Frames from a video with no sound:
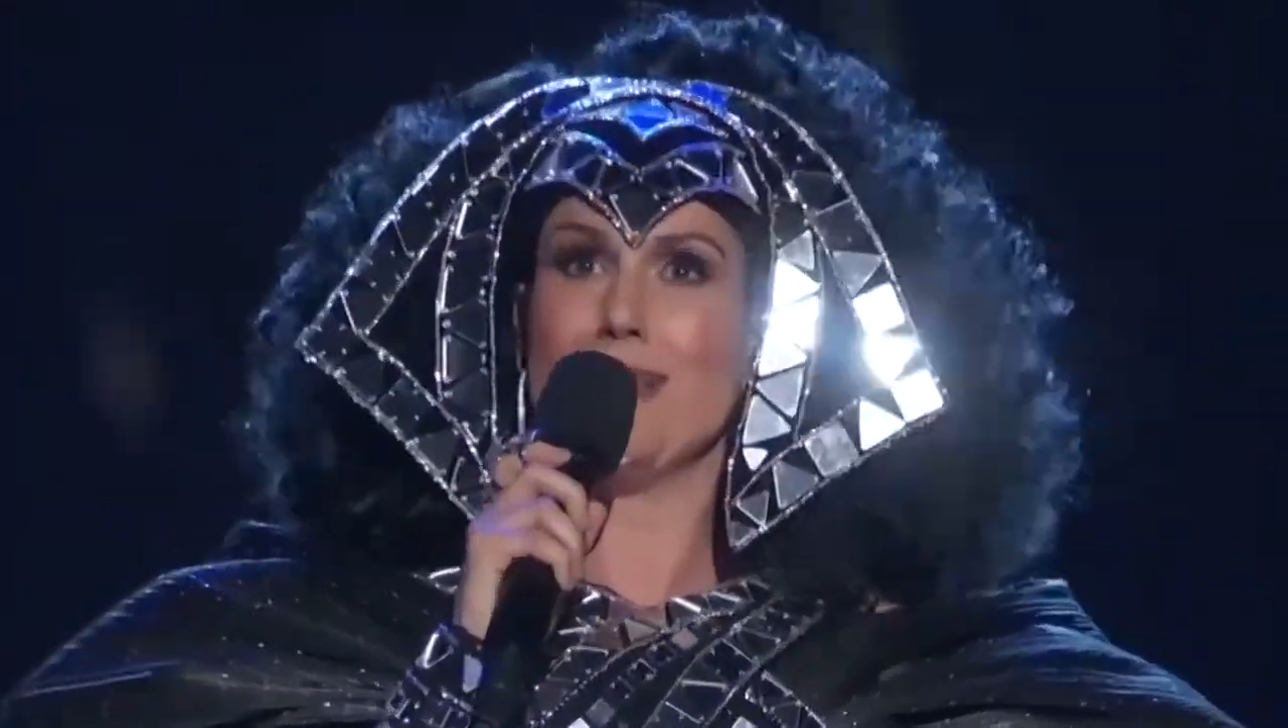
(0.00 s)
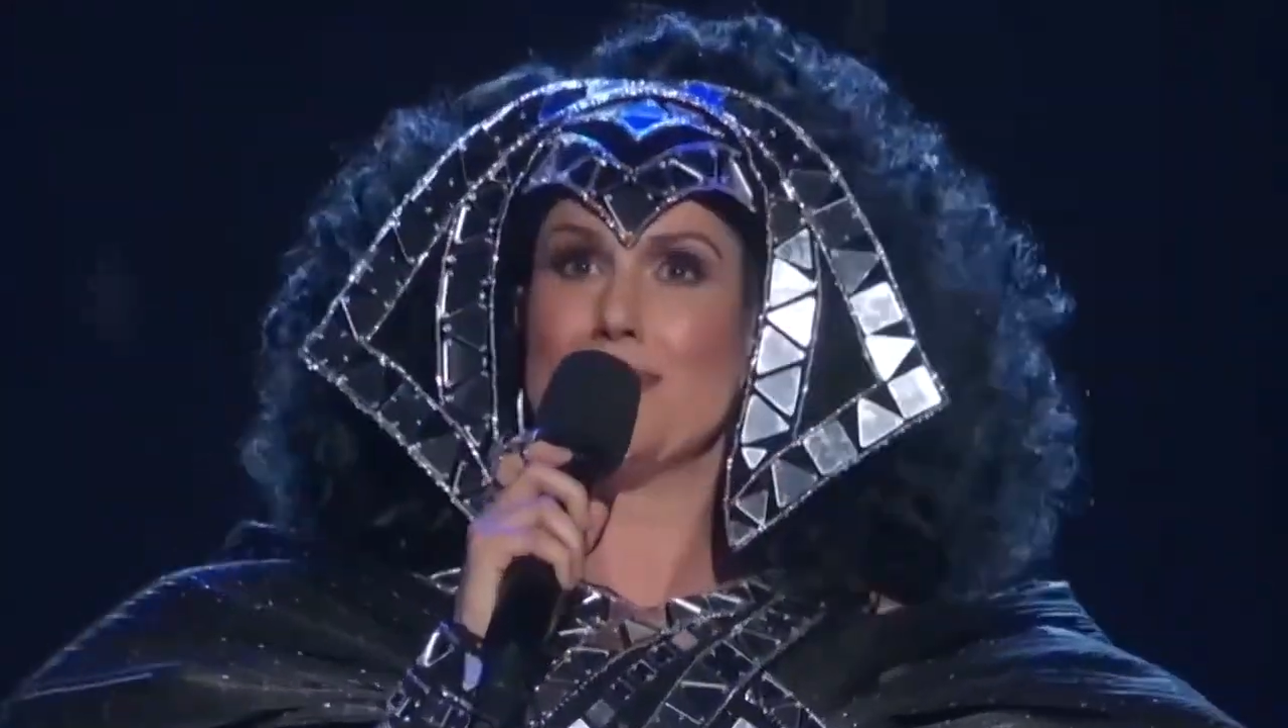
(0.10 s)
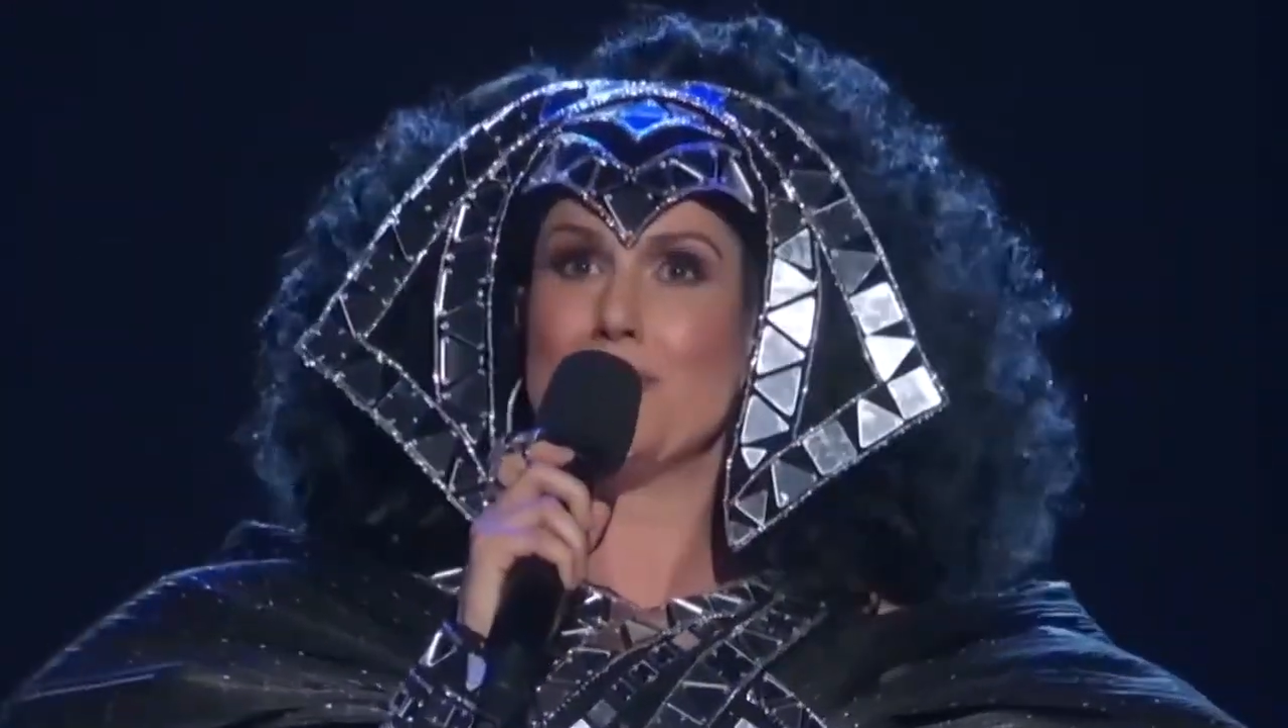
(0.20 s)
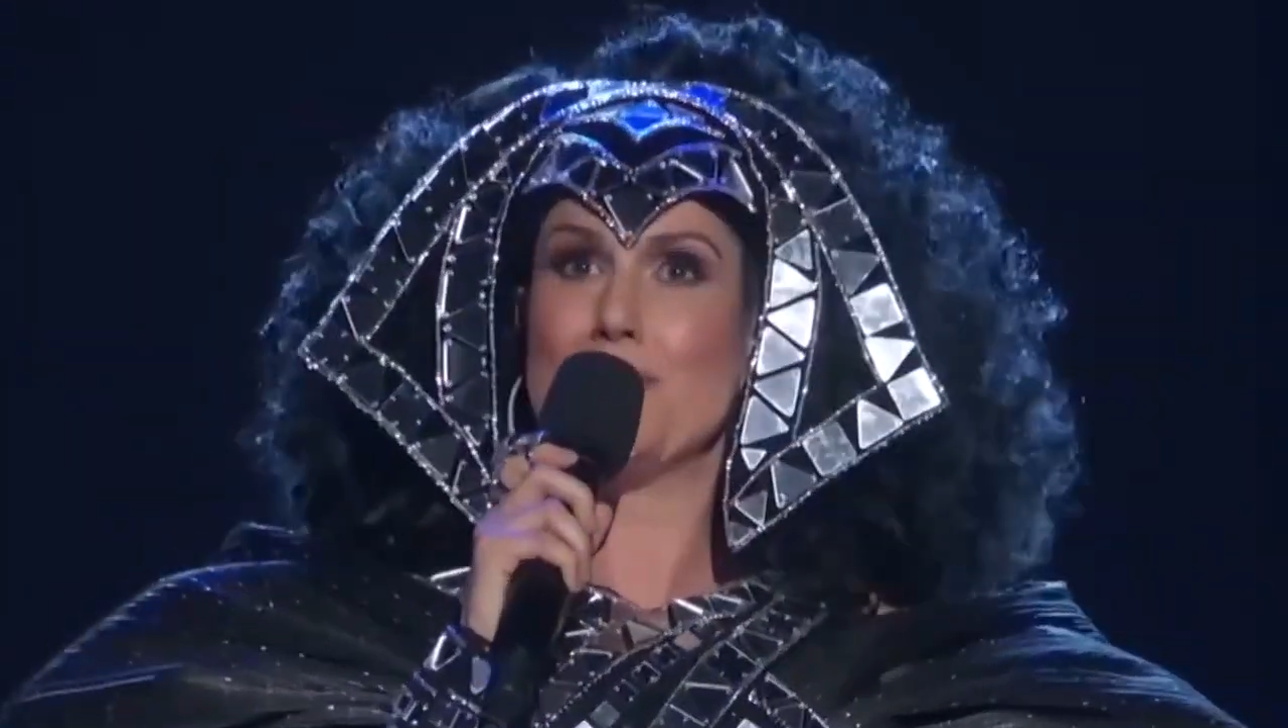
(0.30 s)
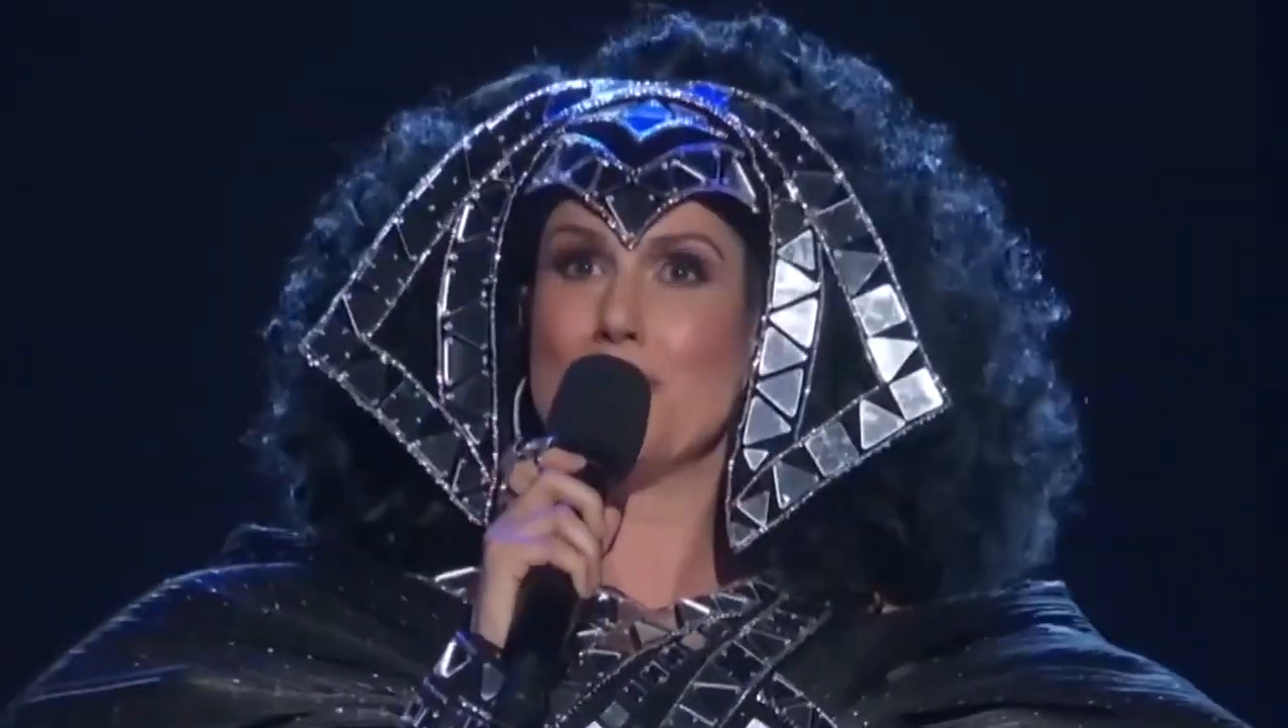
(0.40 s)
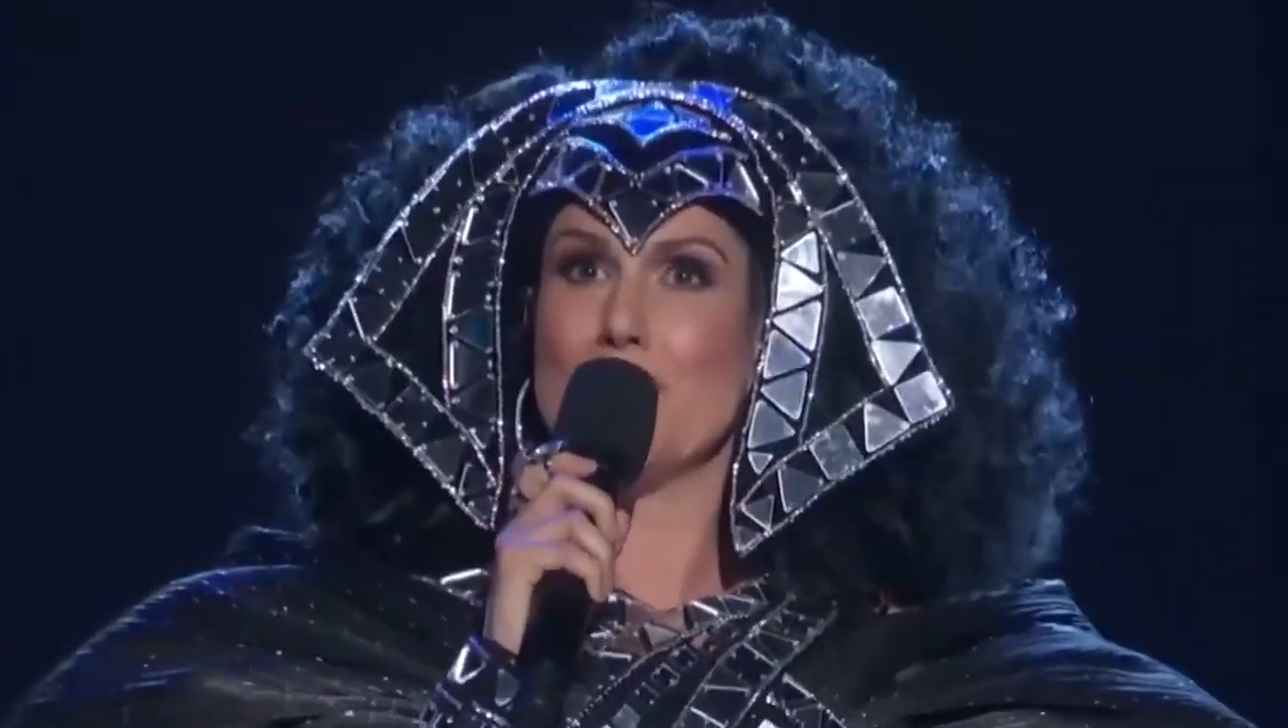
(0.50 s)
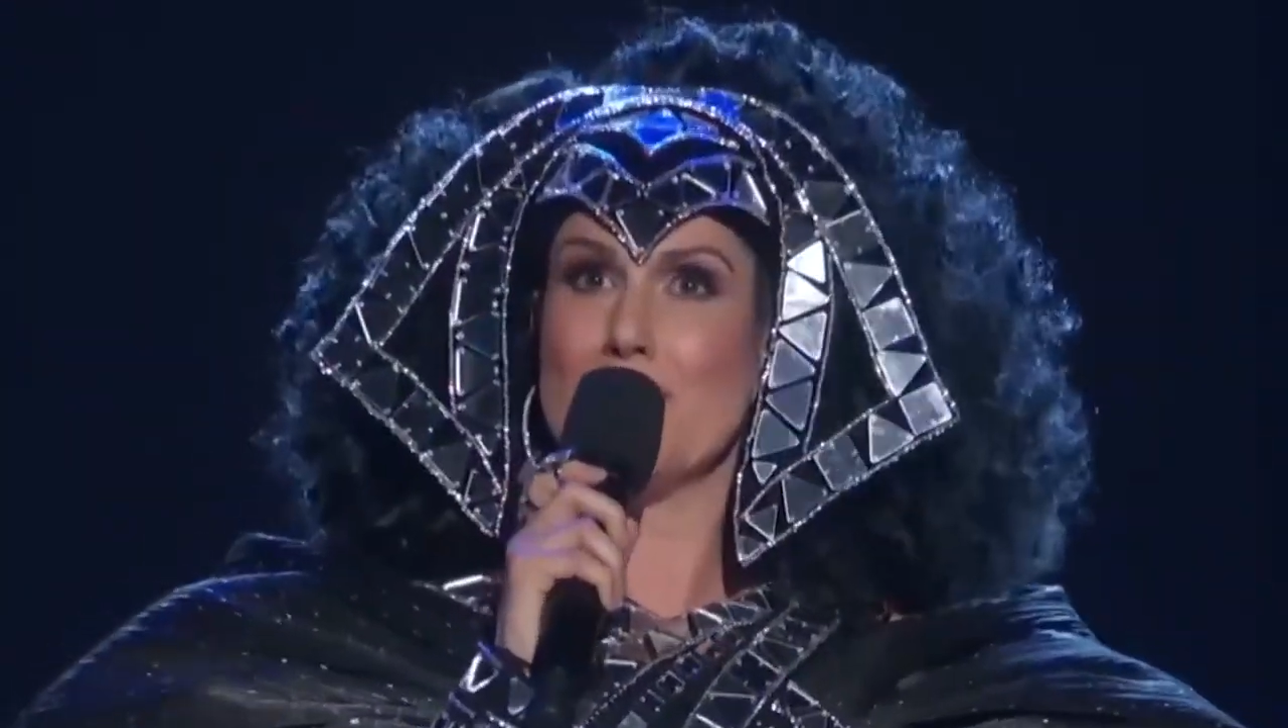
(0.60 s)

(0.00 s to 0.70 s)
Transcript: let's do